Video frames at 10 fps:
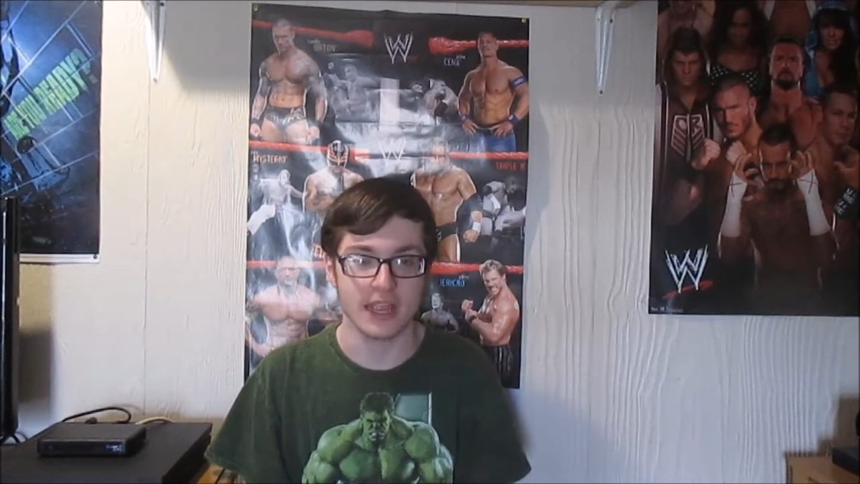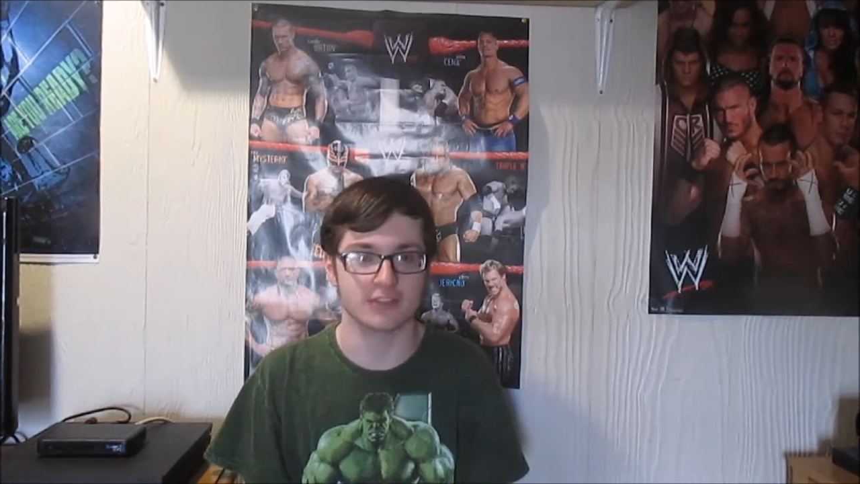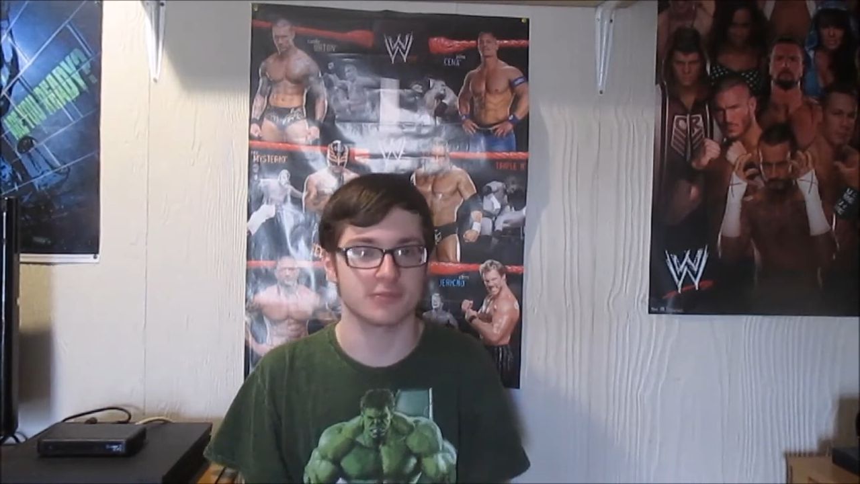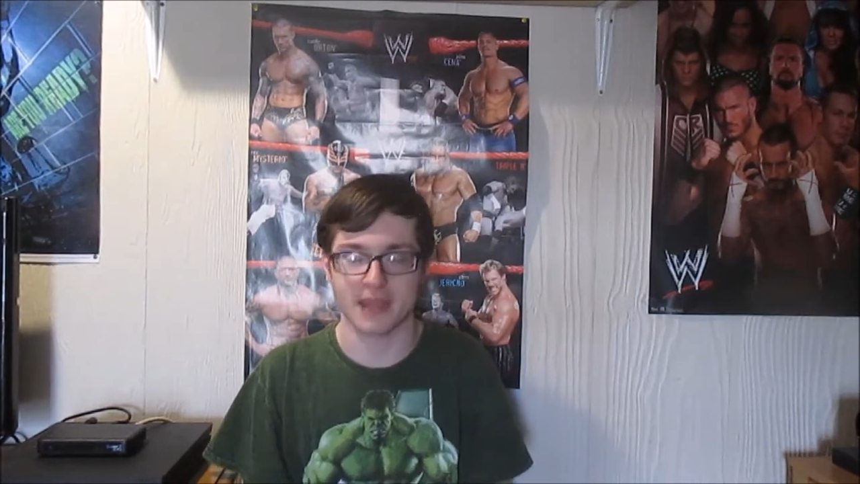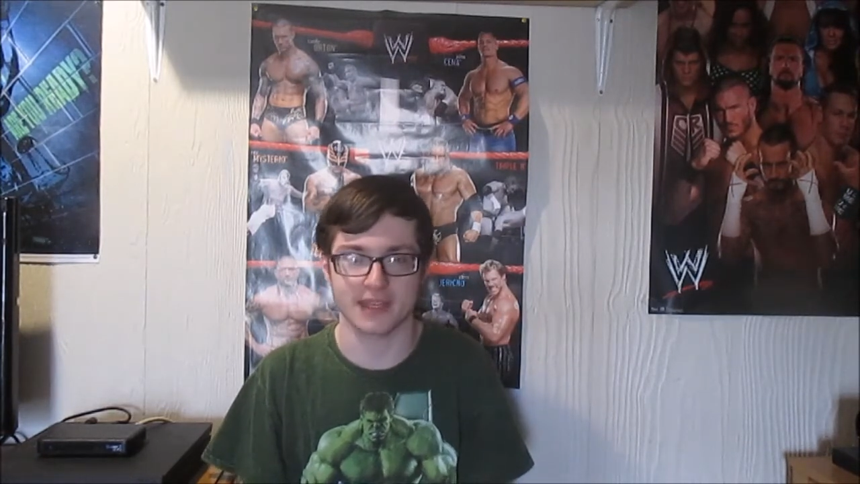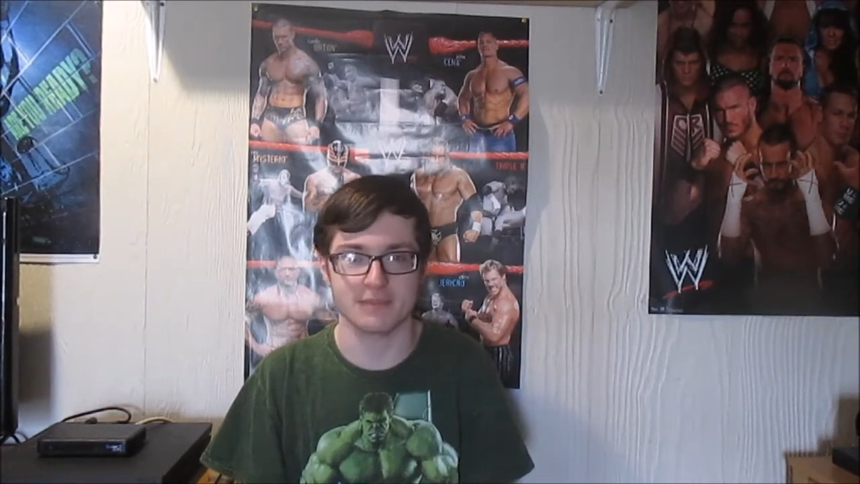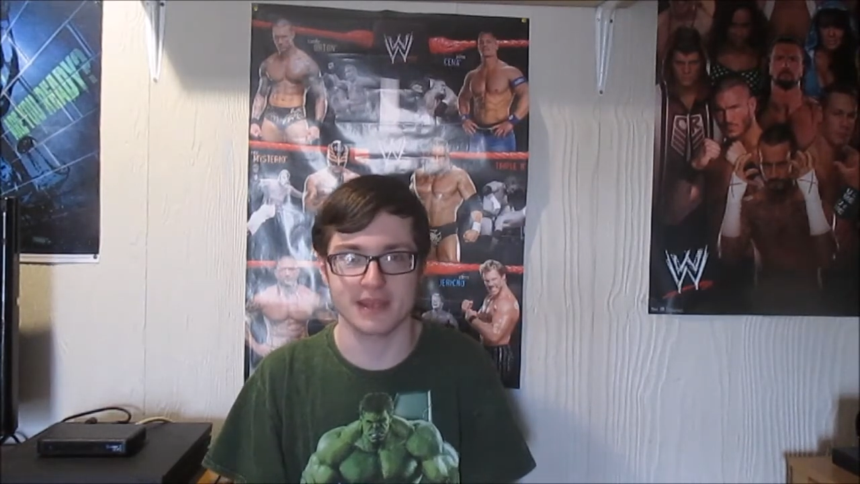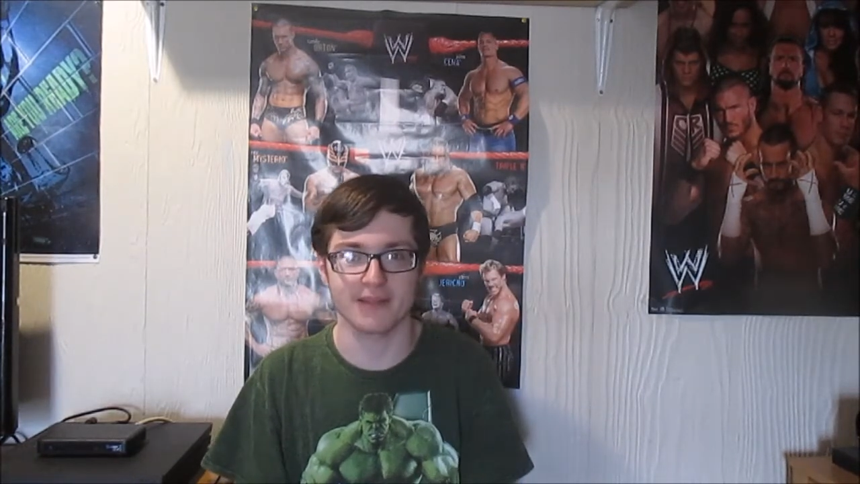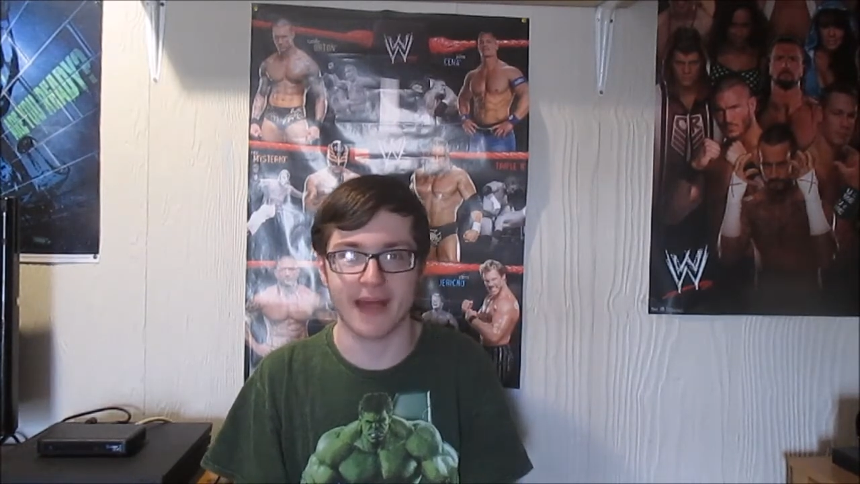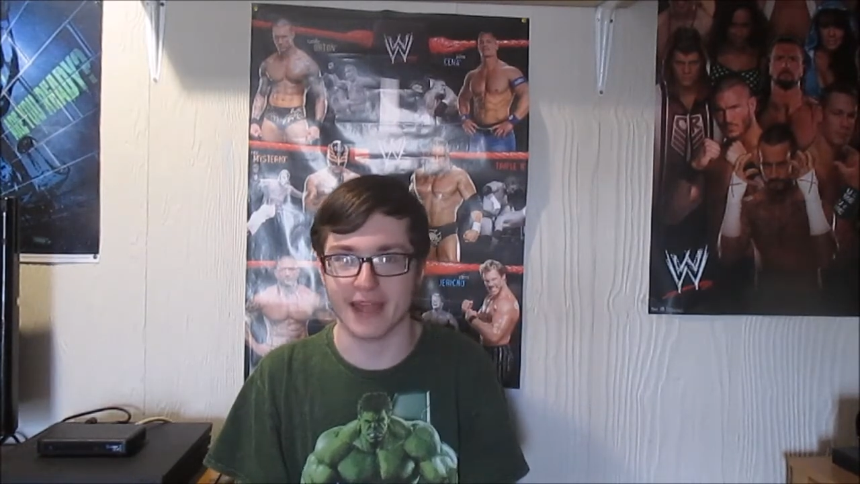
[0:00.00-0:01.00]
is making
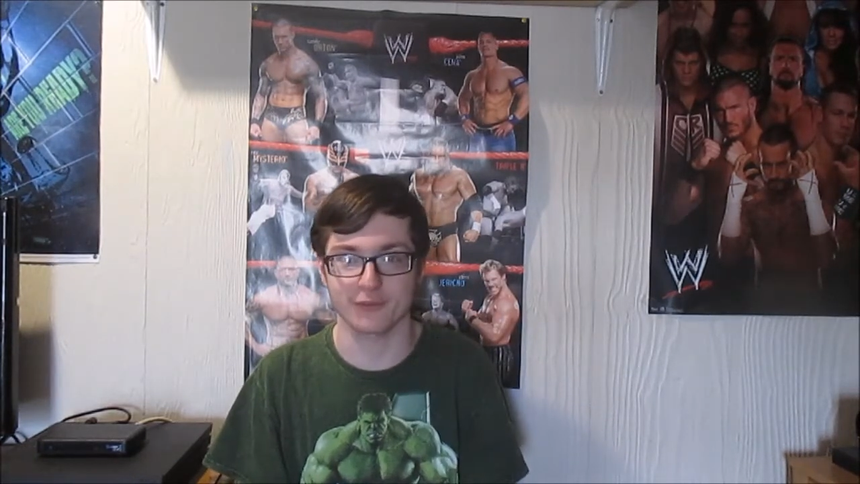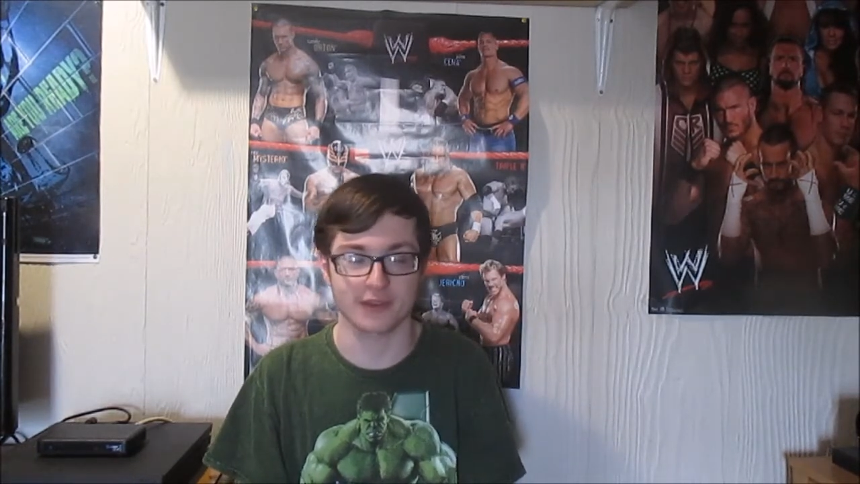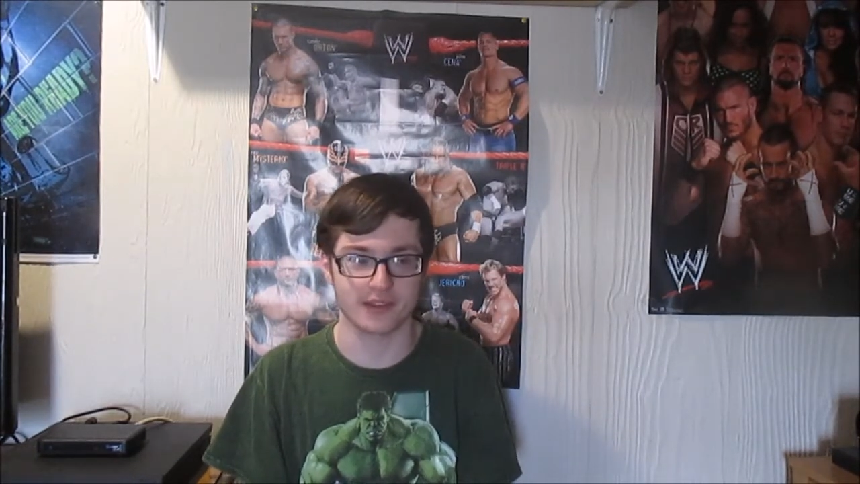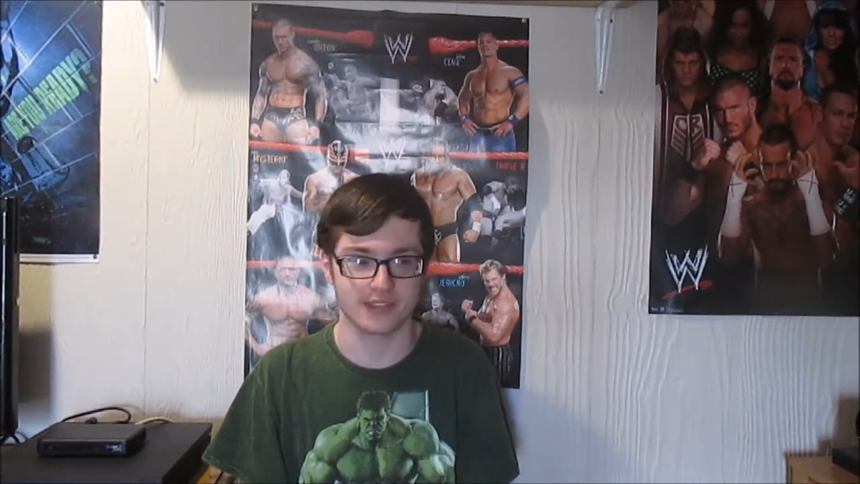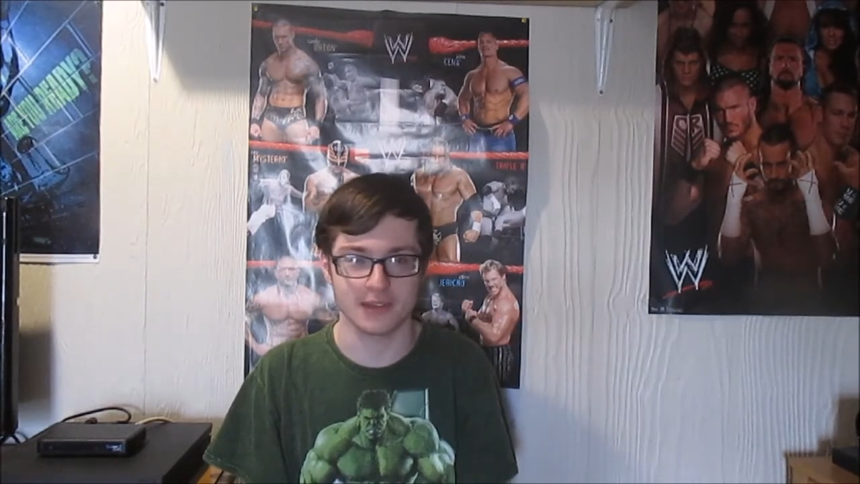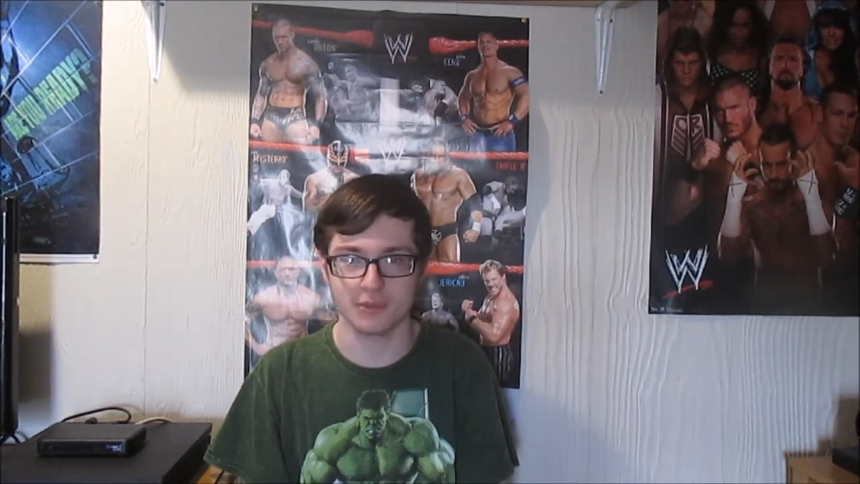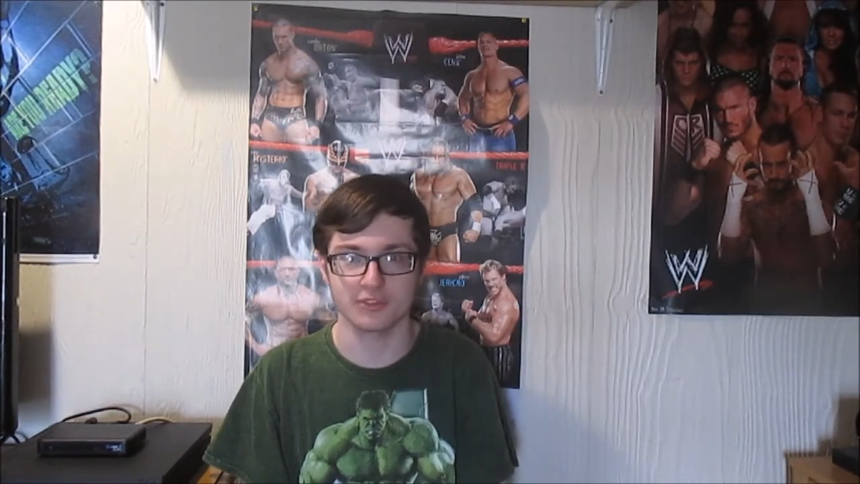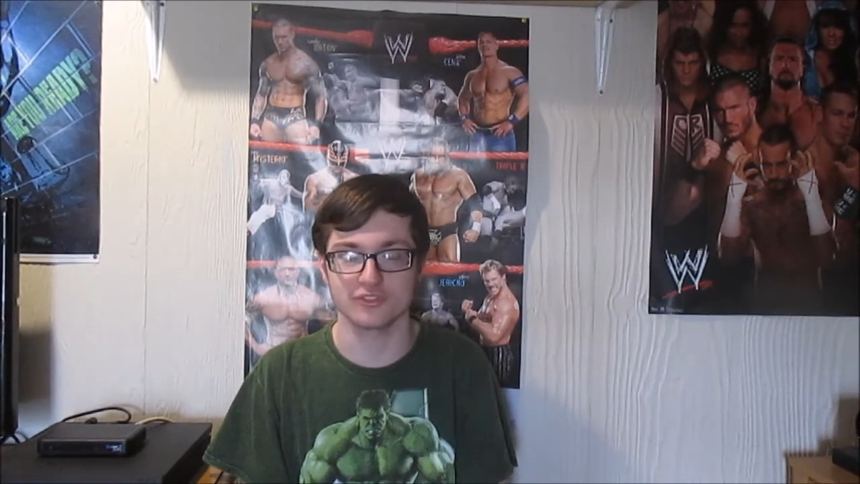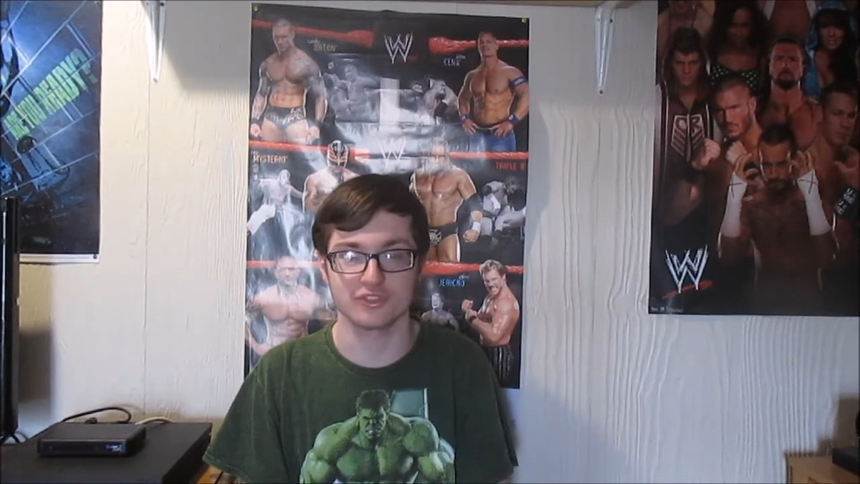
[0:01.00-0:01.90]
me laugh because he was